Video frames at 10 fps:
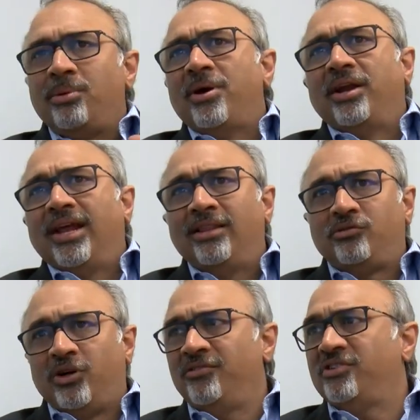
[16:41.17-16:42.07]
about it. In the
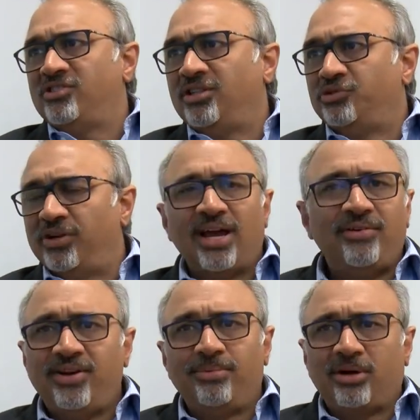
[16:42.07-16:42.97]
21st century, I
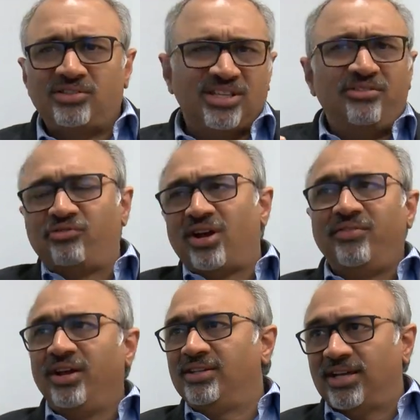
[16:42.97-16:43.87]
have a
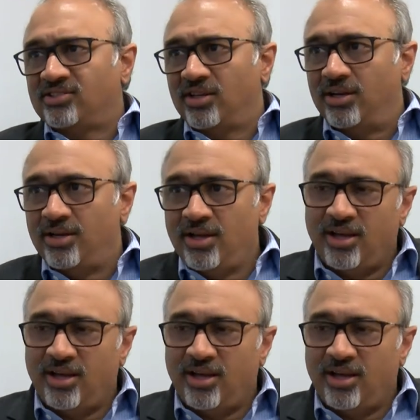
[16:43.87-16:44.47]
self-driving Tesla.